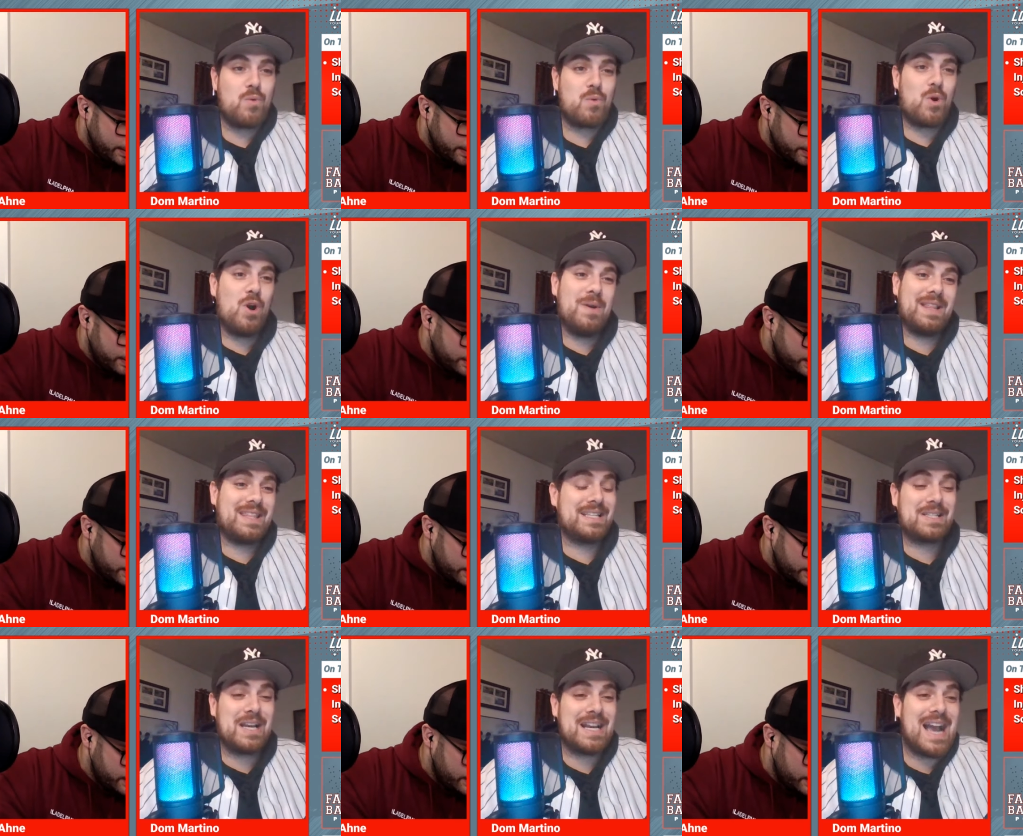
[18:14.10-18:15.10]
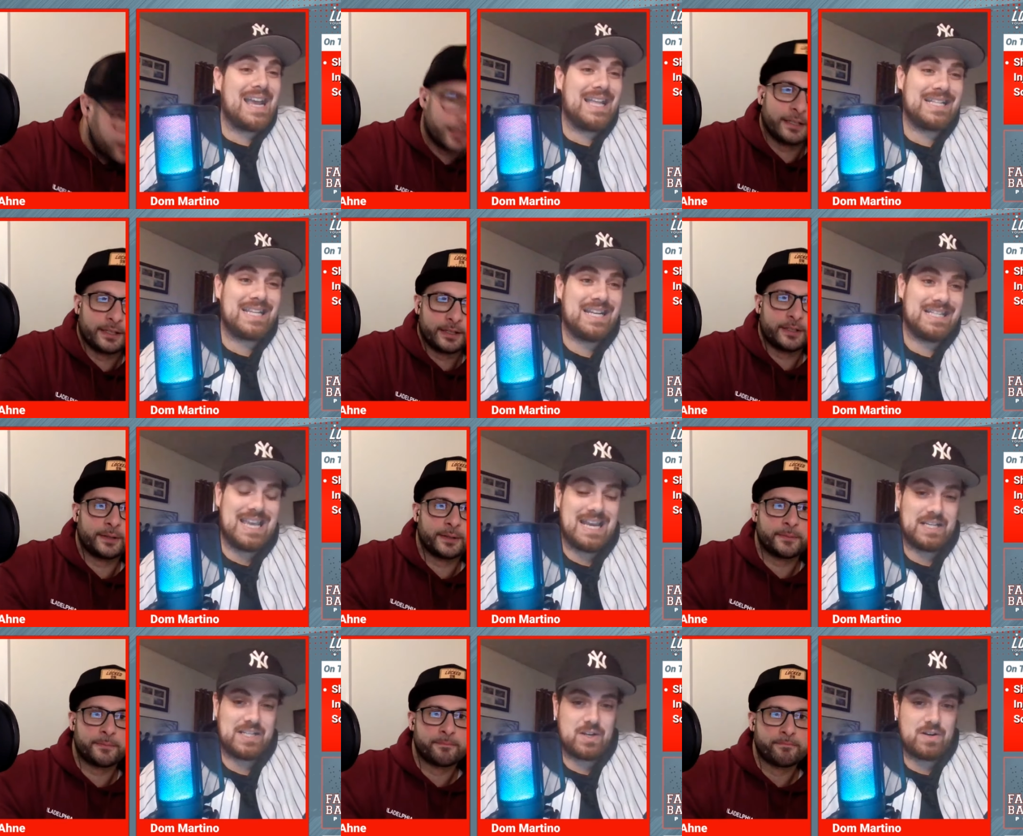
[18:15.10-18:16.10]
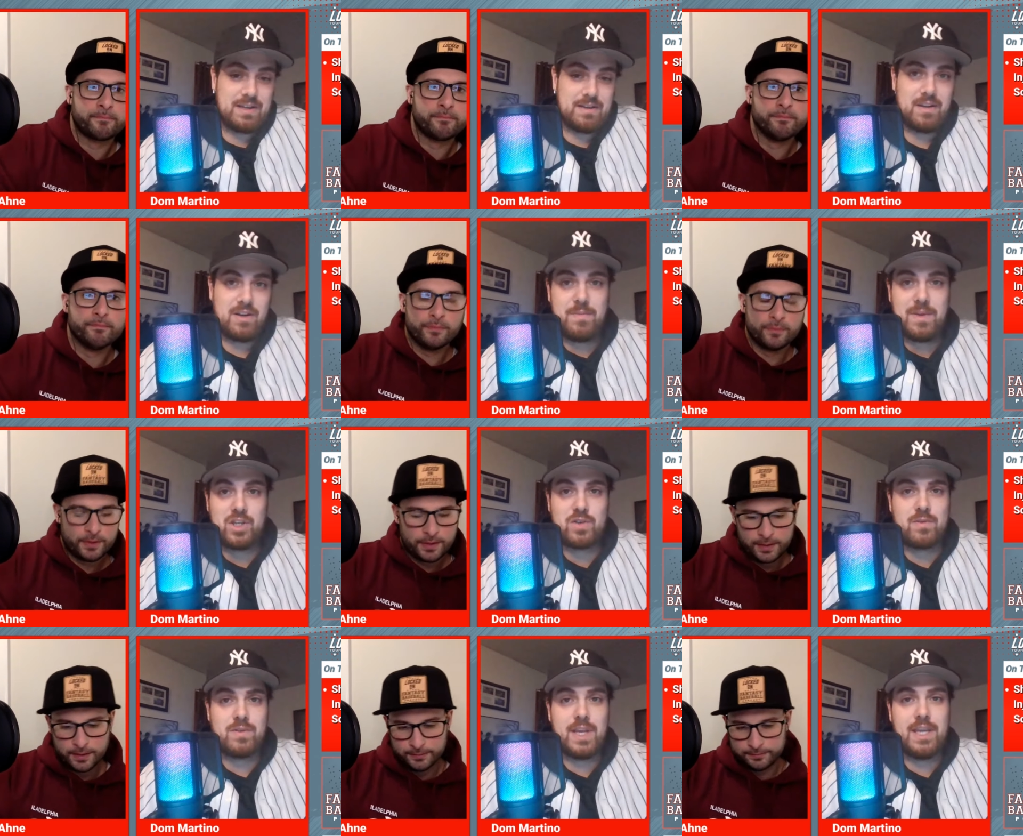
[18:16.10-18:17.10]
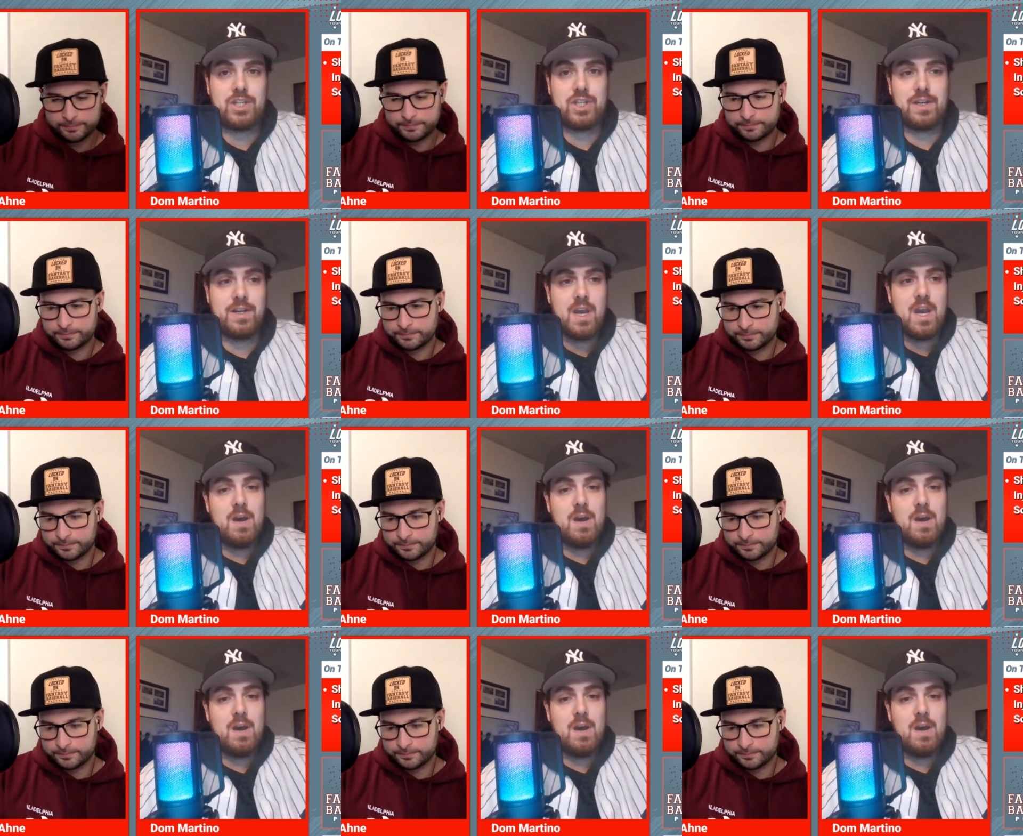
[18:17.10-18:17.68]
Speaker 1: go wrong with this guy that's in atlanta starting you know pitcher rotation